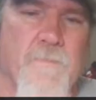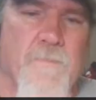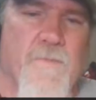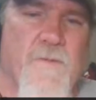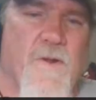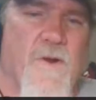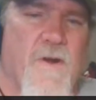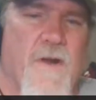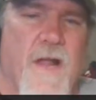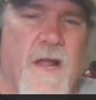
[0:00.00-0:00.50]

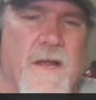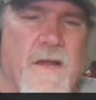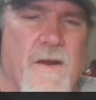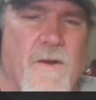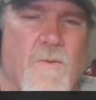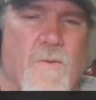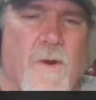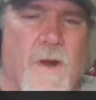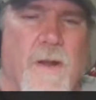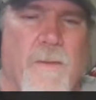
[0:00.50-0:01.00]
they're not going
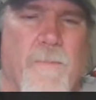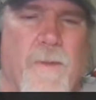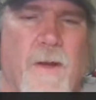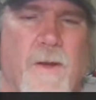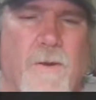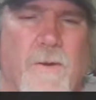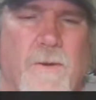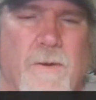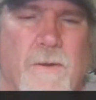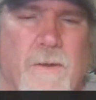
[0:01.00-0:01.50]
to worry
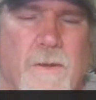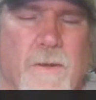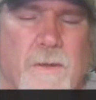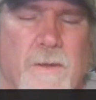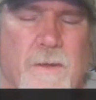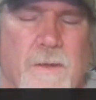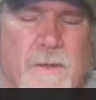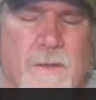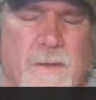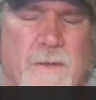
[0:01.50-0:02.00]
about.
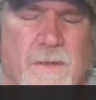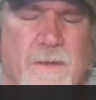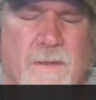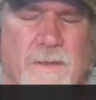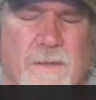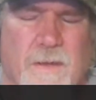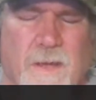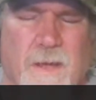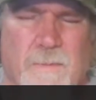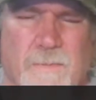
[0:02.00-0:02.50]

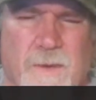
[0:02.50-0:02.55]
I